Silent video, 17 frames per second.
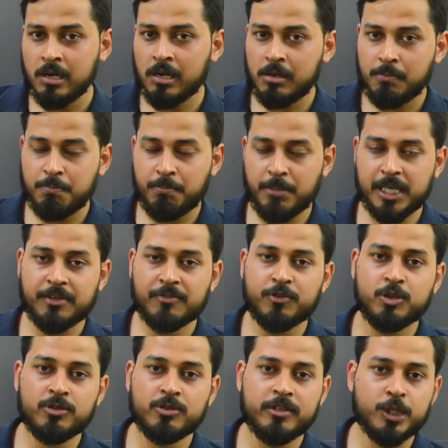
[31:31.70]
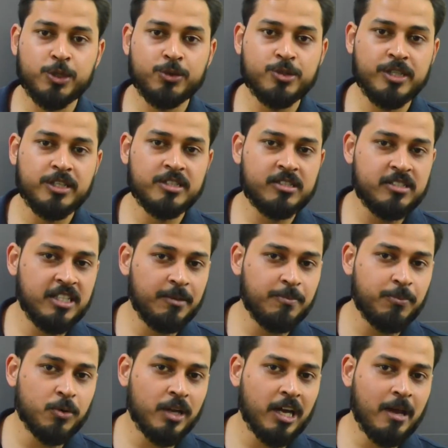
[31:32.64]
But if you are using C
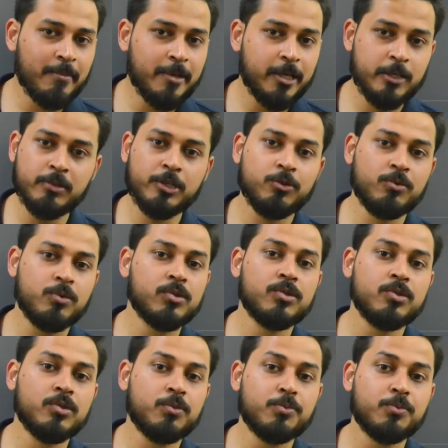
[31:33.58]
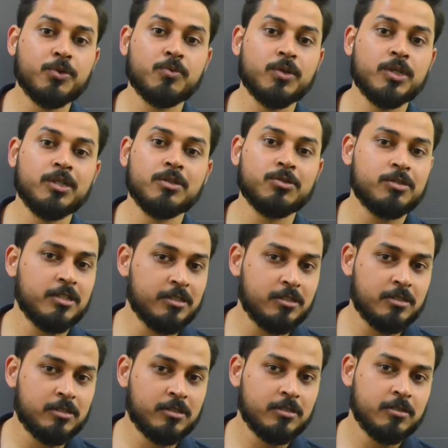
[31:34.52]
programming, you would use this.